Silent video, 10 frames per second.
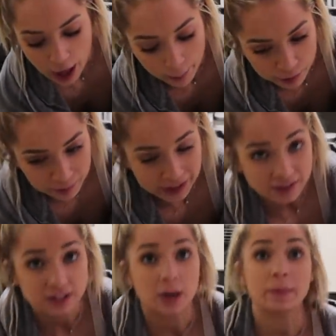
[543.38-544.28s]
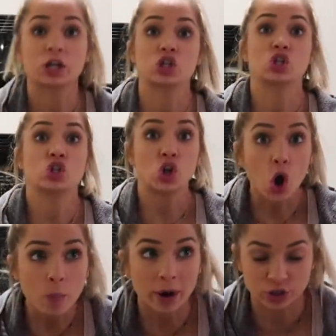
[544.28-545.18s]
helps my stomach
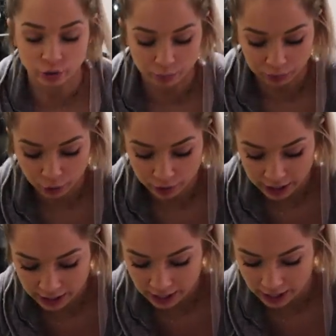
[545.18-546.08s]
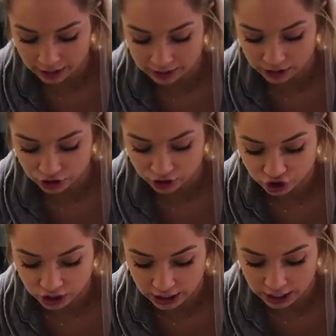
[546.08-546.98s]
so much with bloating and
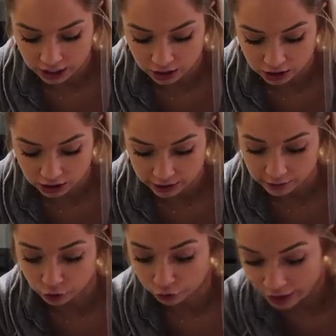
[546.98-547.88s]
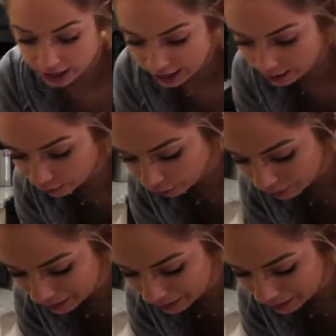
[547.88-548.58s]
digestion. It does great things for